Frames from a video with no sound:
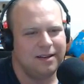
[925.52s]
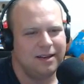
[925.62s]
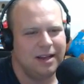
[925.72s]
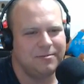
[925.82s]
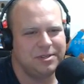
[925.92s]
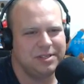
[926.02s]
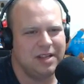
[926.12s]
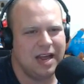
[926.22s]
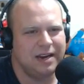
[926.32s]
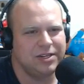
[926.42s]
I'm just
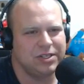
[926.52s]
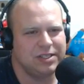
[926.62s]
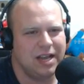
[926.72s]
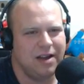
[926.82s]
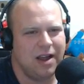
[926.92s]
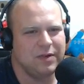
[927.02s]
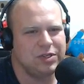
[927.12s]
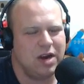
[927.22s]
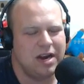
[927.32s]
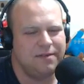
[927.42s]
not interested. I was
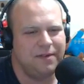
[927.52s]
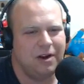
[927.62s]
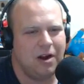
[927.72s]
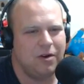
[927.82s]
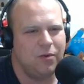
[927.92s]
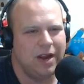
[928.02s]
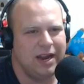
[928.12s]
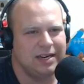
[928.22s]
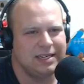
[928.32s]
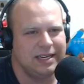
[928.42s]
trying to figure out a
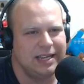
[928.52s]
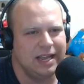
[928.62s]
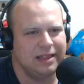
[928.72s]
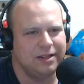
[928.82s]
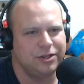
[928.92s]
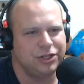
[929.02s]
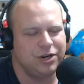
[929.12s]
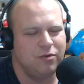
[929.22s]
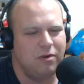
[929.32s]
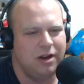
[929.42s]
way to get the
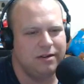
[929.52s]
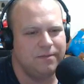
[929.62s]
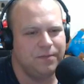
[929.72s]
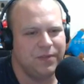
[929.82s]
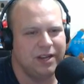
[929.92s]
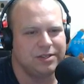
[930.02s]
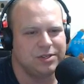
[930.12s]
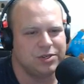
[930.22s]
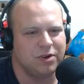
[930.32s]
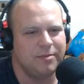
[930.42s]
G1 and
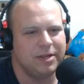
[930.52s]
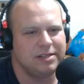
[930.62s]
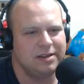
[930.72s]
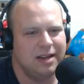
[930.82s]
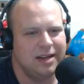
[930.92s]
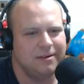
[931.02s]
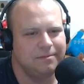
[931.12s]
stream it tonight.